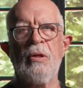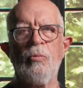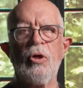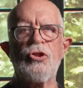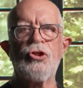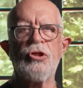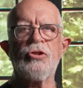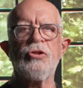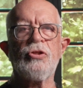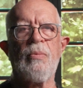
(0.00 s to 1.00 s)
in which
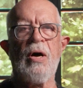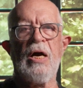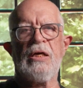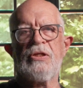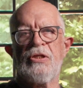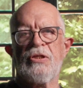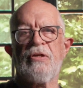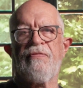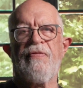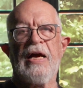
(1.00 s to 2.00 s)
schistosomiasis
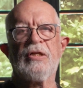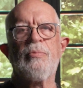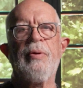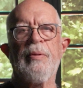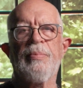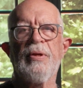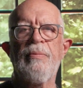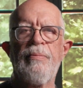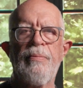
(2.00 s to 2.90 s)
affects people.